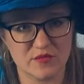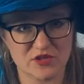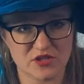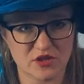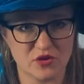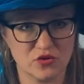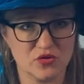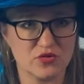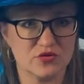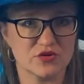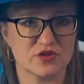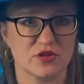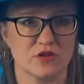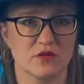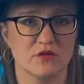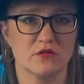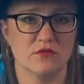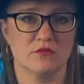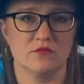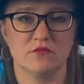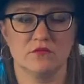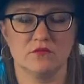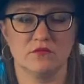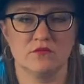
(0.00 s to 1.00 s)
is a loser.
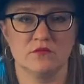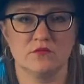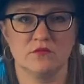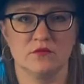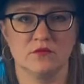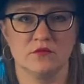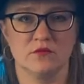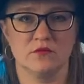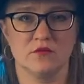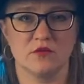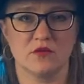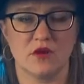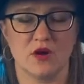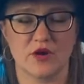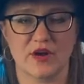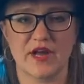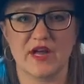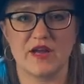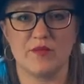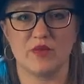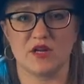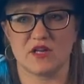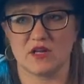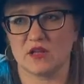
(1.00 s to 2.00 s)

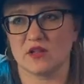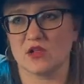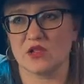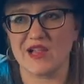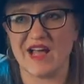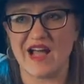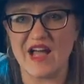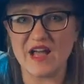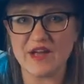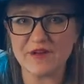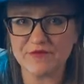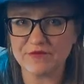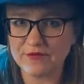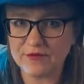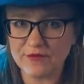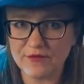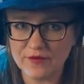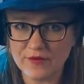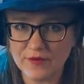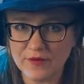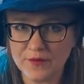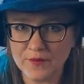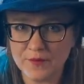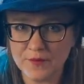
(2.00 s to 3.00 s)
Okay, but in life,
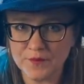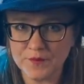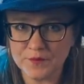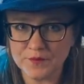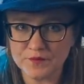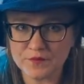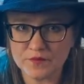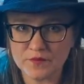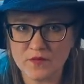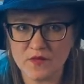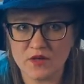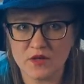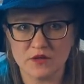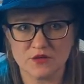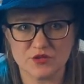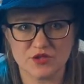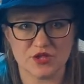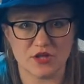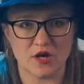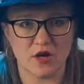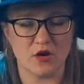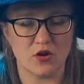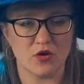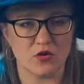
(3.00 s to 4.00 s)

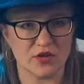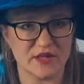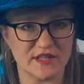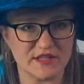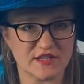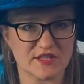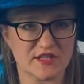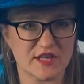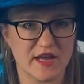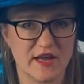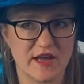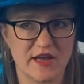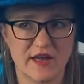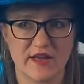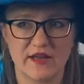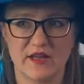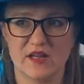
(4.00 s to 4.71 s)
so let's say